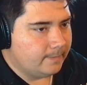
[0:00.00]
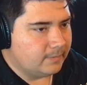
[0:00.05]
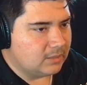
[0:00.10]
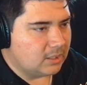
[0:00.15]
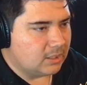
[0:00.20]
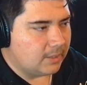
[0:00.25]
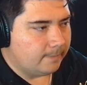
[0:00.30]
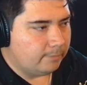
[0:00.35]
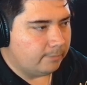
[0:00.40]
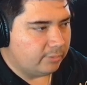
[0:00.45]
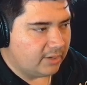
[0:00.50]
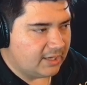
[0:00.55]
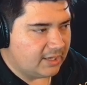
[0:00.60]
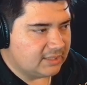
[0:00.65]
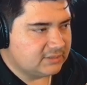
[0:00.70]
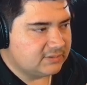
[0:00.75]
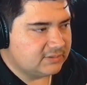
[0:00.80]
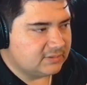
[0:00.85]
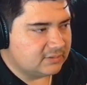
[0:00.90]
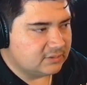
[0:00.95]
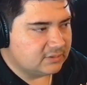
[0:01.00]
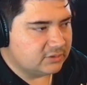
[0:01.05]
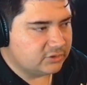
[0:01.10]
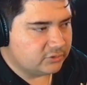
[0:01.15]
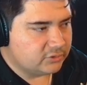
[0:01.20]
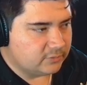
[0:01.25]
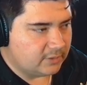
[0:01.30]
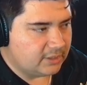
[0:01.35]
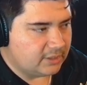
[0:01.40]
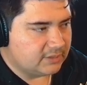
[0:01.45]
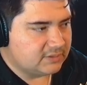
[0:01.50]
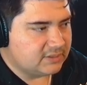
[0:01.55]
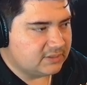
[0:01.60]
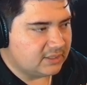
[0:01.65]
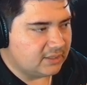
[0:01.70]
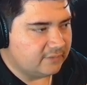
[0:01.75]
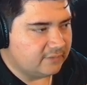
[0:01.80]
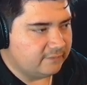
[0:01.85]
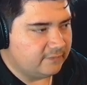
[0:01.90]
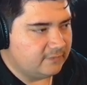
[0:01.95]
lot of brass in the strings,
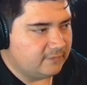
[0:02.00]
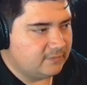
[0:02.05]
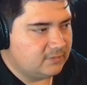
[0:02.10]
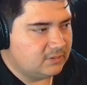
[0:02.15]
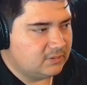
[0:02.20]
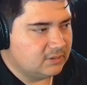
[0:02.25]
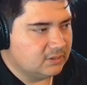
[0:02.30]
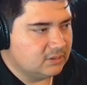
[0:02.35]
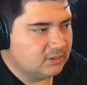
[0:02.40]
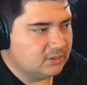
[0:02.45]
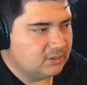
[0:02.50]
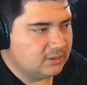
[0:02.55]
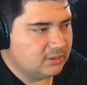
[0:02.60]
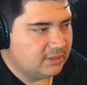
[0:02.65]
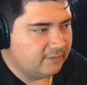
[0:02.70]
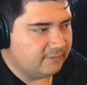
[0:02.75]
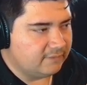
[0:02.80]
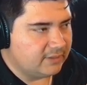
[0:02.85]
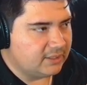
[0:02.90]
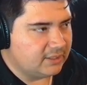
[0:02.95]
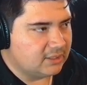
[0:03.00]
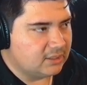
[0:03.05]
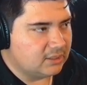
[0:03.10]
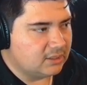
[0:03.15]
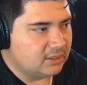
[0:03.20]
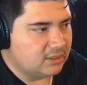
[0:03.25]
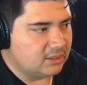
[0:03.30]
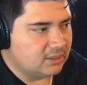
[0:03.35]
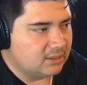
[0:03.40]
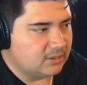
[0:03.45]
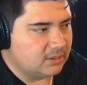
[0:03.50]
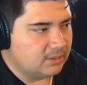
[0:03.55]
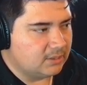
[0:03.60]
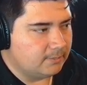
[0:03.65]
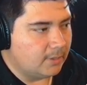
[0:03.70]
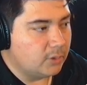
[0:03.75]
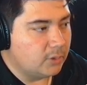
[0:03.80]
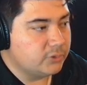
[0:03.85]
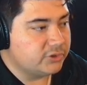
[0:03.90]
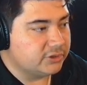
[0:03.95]
kind of giving it a
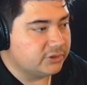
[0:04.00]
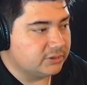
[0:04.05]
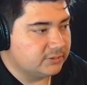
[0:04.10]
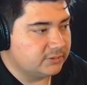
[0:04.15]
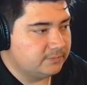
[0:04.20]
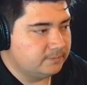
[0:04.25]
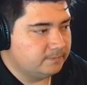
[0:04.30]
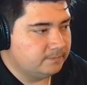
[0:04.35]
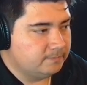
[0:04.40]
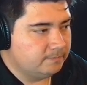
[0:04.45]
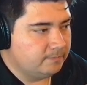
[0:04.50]
motion,